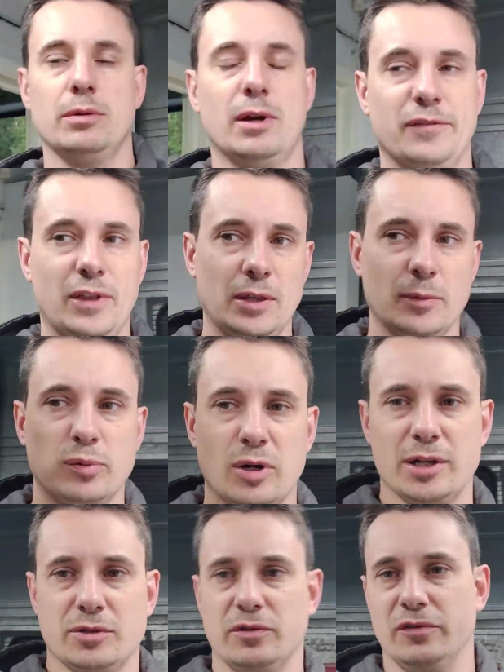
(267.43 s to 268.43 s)
I've done the
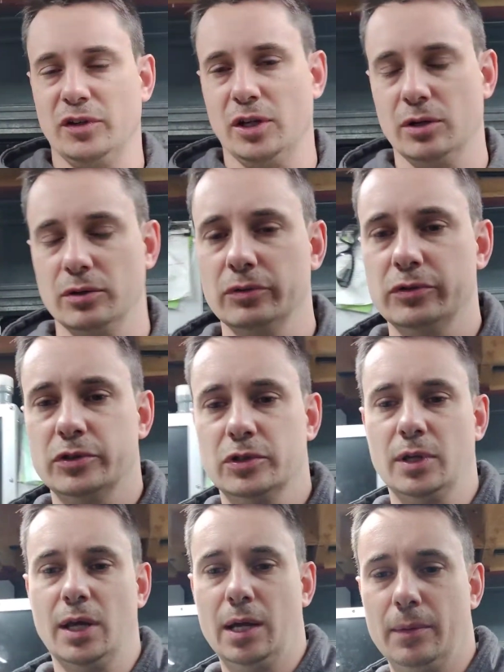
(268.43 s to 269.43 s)
price
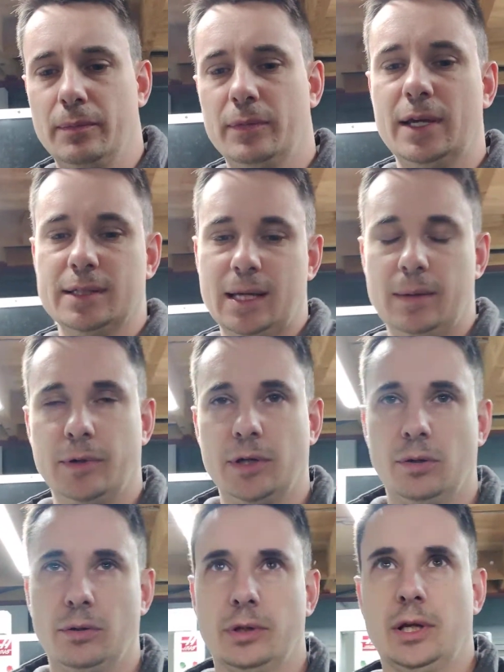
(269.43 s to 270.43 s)
reviews. That's
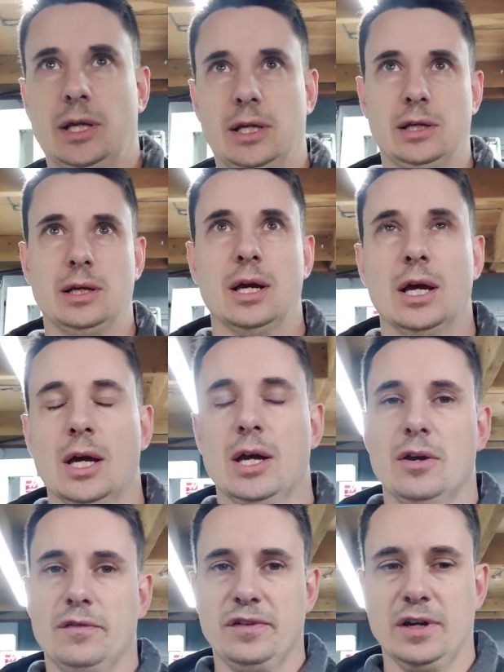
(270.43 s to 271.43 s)
happening on the
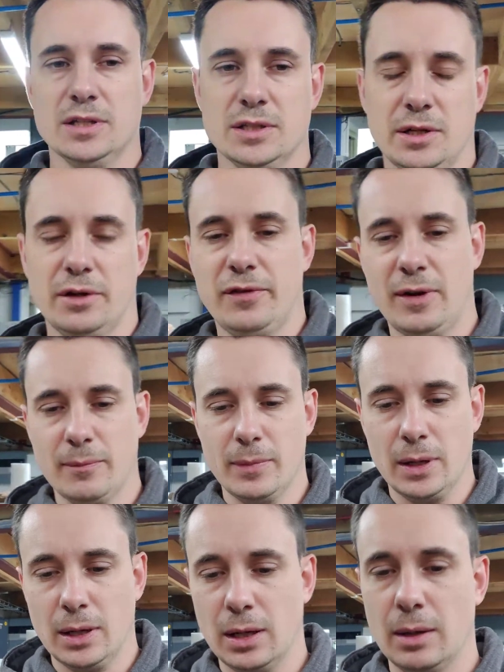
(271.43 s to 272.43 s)
1st of
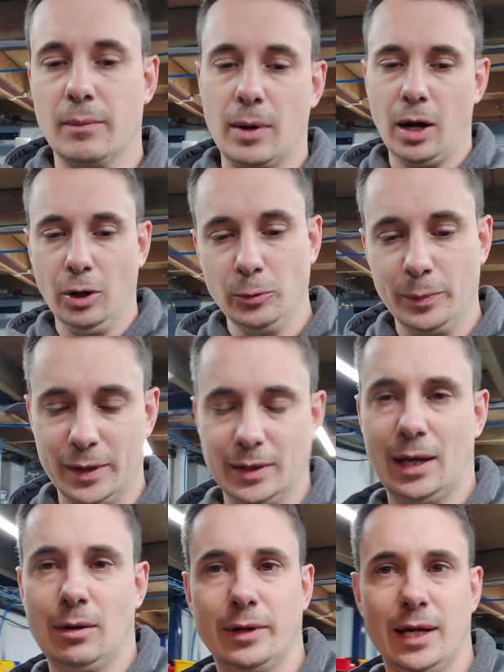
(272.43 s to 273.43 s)
November. I'm hoping
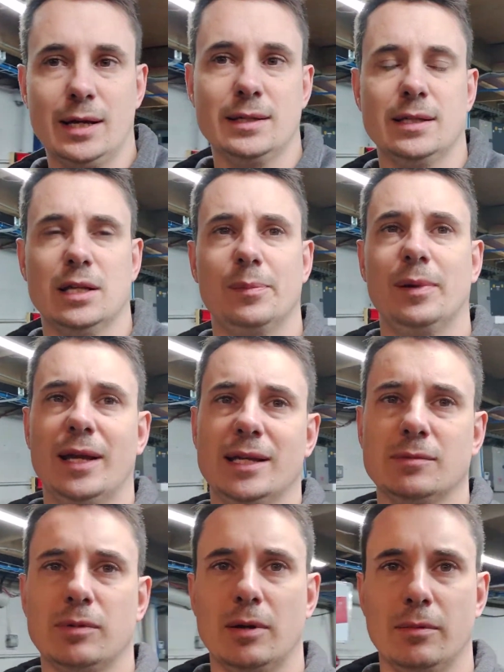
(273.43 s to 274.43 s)
that will get us in a
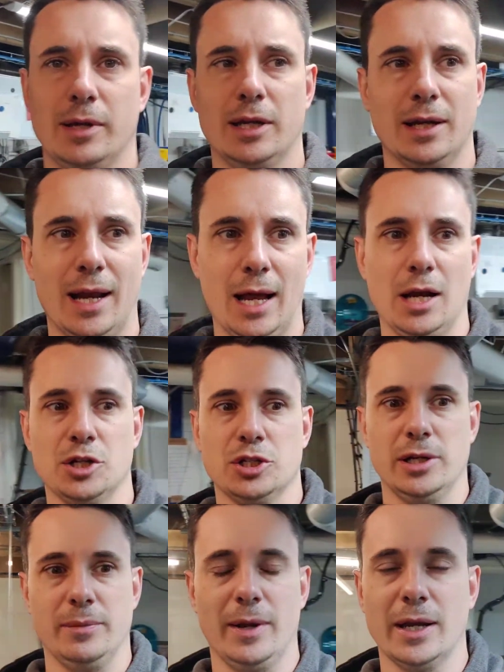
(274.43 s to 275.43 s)
place where we can
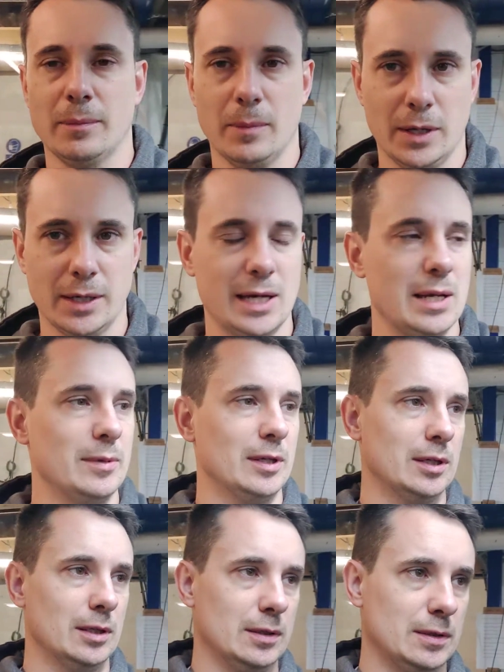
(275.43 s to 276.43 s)
actually make money,
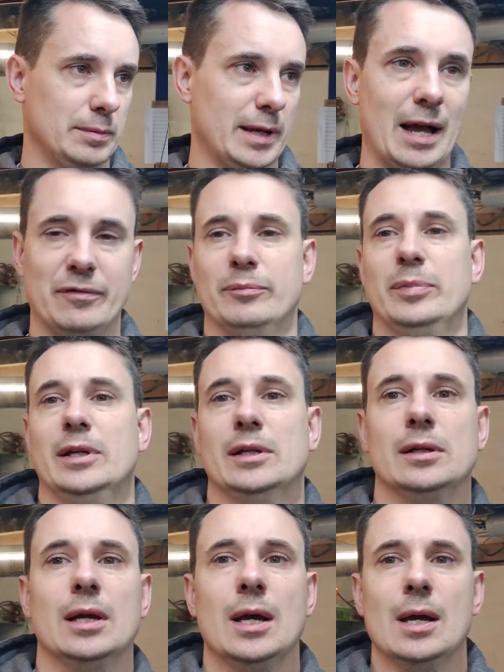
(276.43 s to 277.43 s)
because we haven't
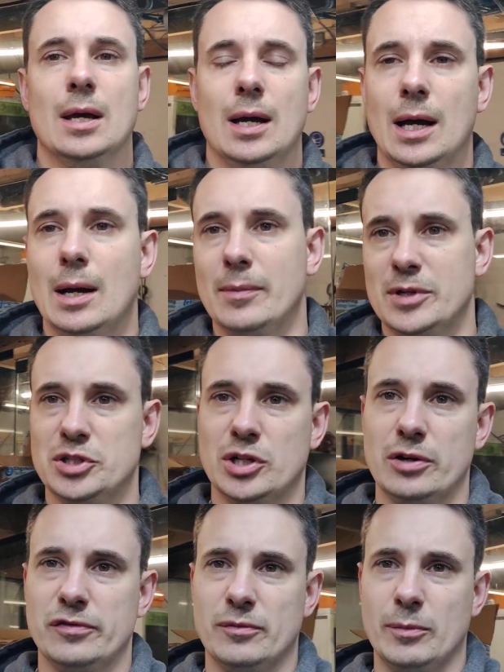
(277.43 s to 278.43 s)
been. As you
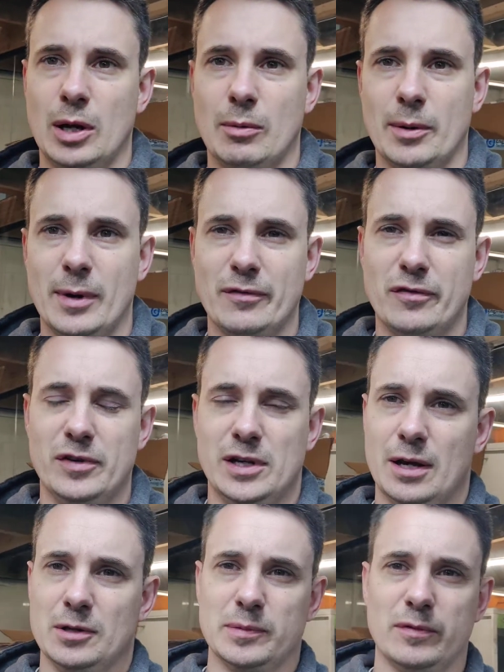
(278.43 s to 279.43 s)
know from like one of my other
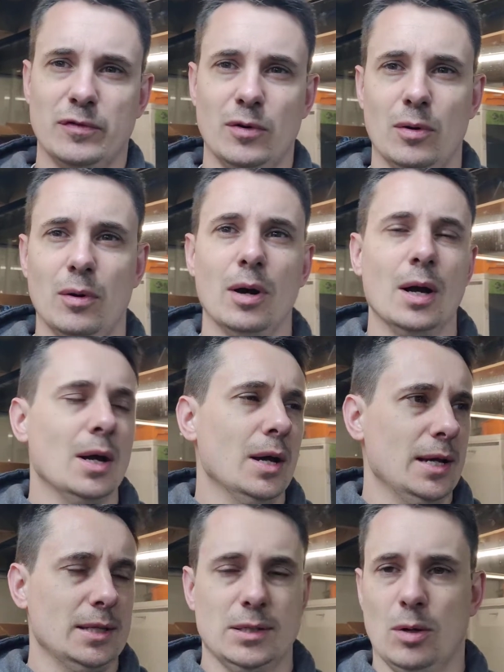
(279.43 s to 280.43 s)
videos before,
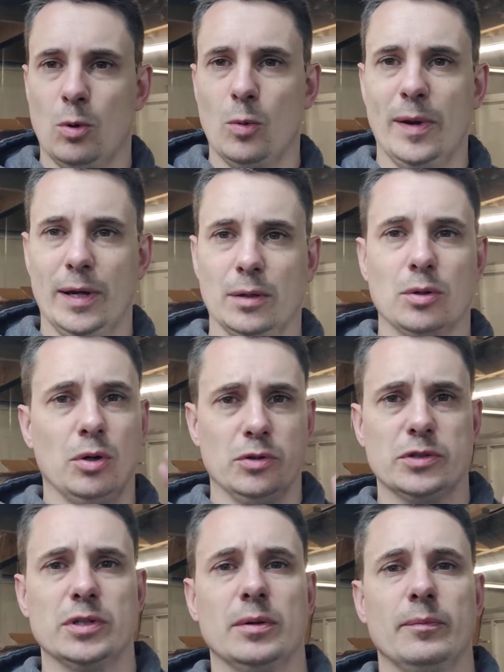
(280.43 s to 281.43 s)
it's all been
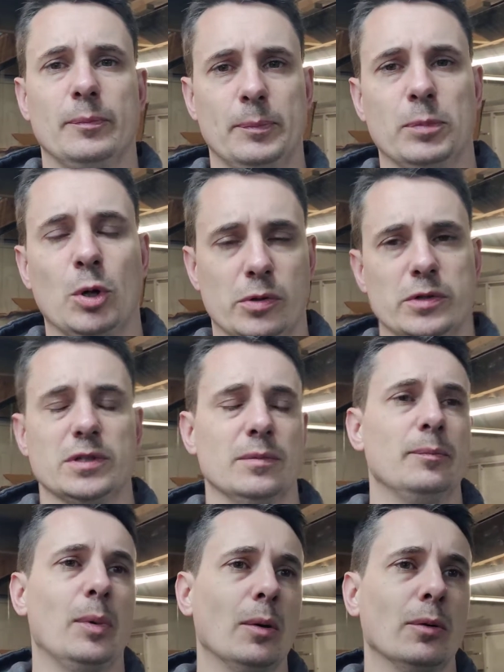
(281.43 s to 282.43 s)
constant
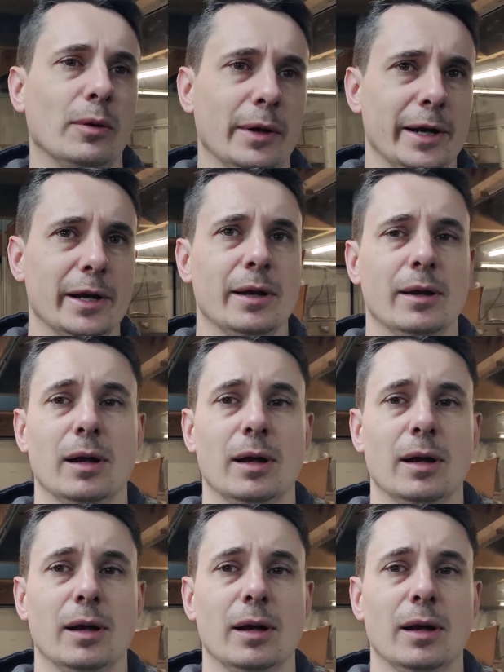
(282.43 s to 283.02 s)
borrowing.